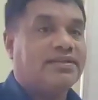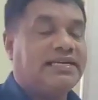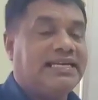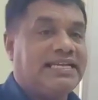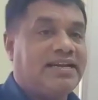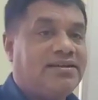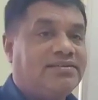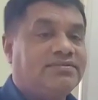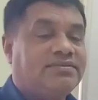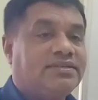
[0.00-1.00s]
India
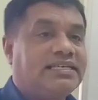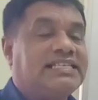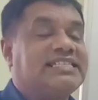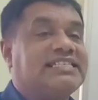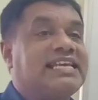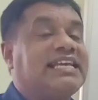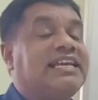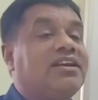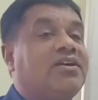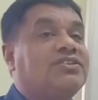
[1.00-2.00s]
is the
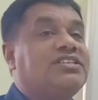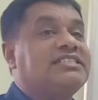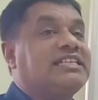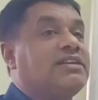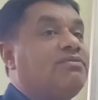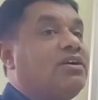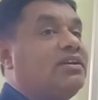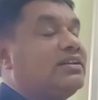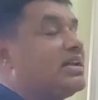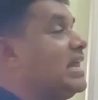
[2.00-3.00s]
second largest in the
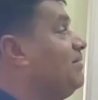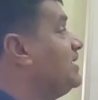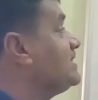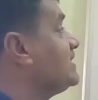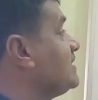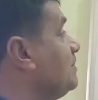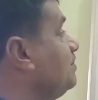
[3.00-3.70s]
world railway system.